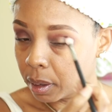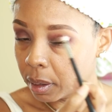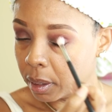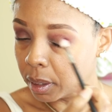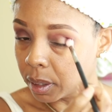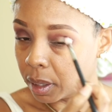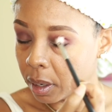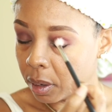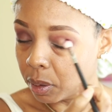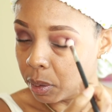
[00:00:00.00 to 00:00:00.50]

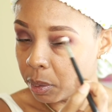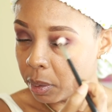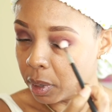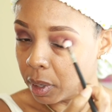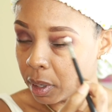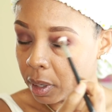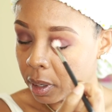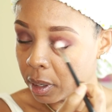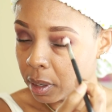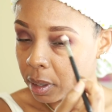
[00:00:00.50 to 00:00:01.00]
because I don't
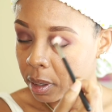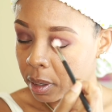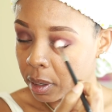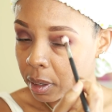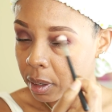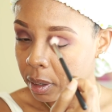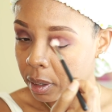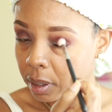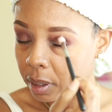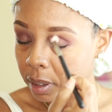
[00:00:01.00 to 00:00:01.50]
want to,
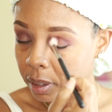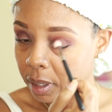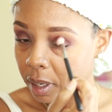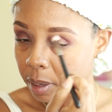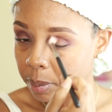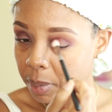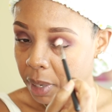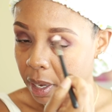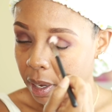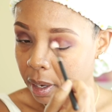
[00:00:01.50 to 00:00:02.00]
because
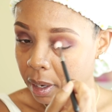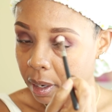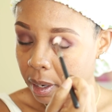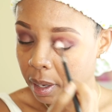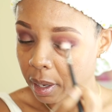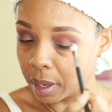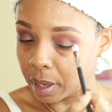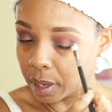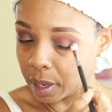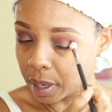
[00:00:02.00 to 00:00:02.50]
I'm not
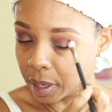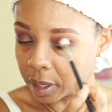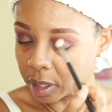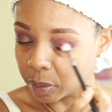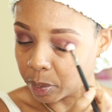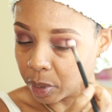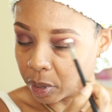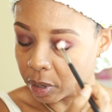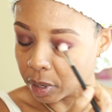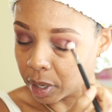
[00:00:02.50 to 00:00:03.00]
an
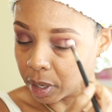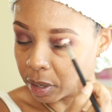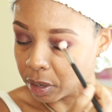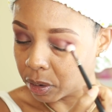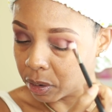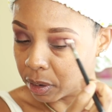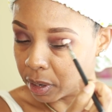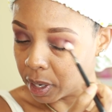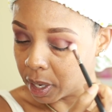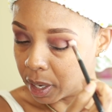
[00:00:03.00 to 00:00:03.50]
expert in
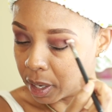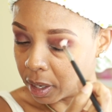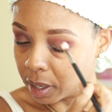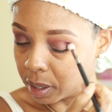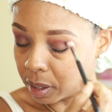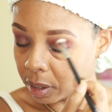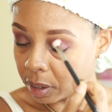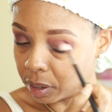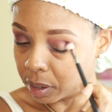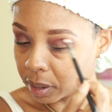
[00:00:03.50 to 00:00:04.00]

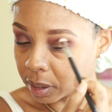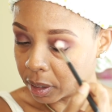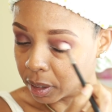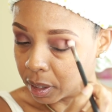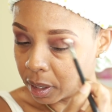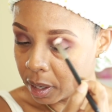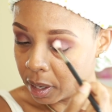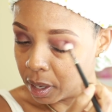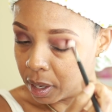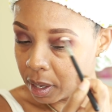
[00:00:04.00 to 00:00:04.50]
creating looks.
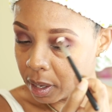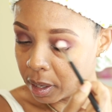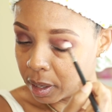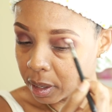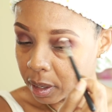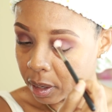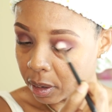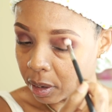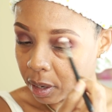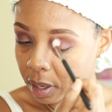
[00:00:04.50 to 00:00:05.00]

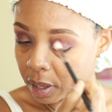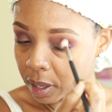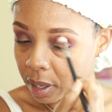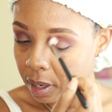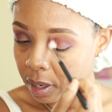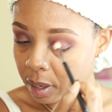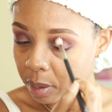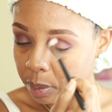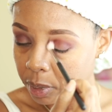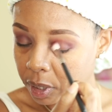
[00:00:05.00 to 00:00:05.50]
So I
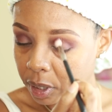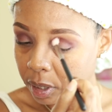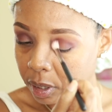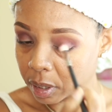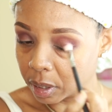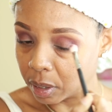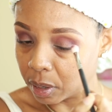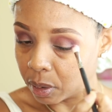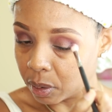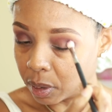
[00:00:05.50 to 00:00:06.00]
think I'm gonna
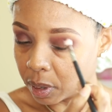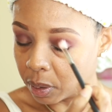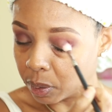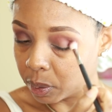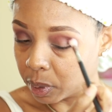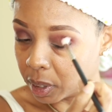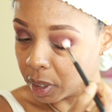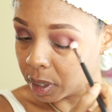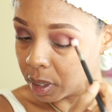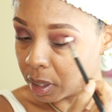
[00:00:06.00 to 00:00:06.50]
just go in
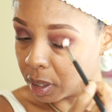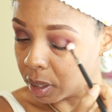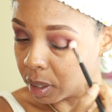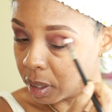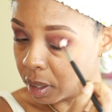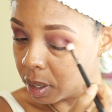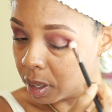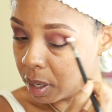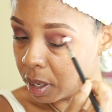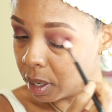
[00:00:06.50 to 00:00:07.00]
with the
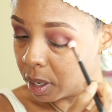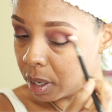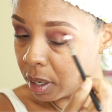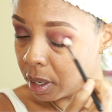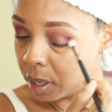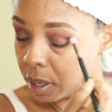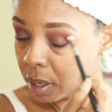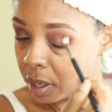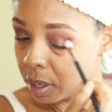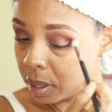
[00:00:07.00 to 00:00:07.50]

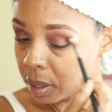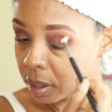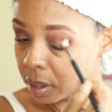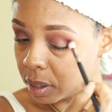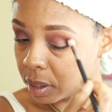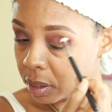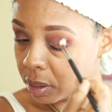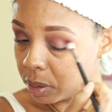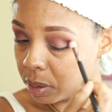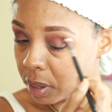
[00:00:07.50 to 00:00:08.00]

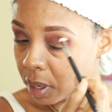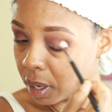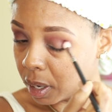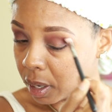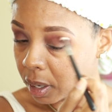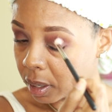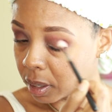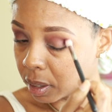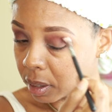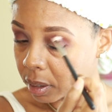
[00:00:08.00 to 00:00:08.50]
two
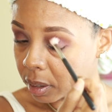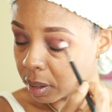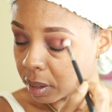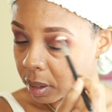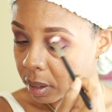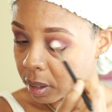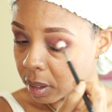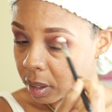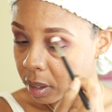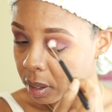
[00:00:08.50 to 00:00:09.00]

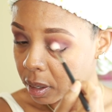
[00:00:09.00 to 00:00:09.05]
colors.